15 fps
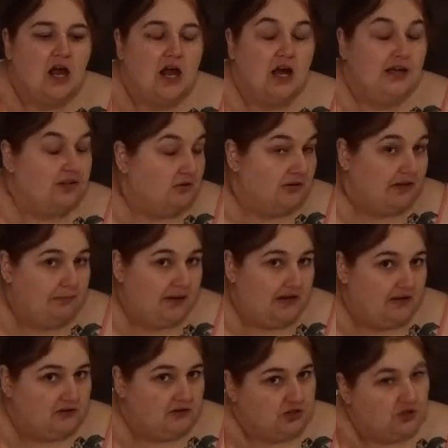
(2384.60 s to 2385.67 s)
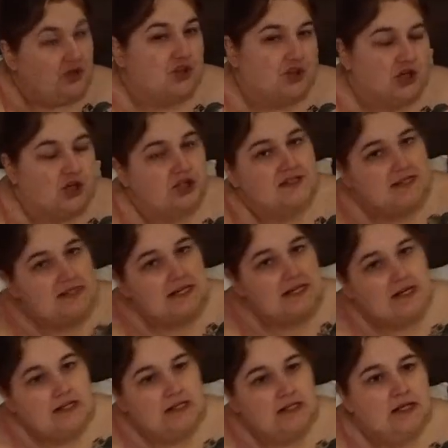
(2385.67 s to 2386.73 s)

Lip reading: I don't get paid until Thursday.